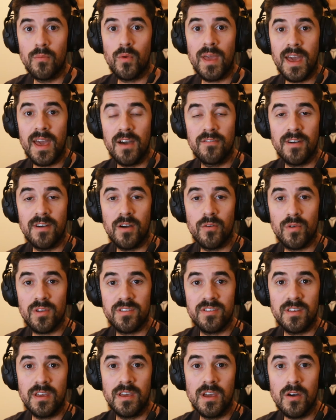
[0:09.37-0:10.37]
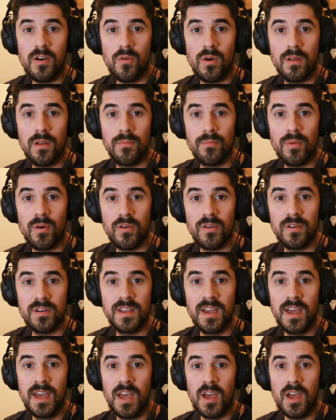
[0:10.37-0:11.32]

We have our CEO on board,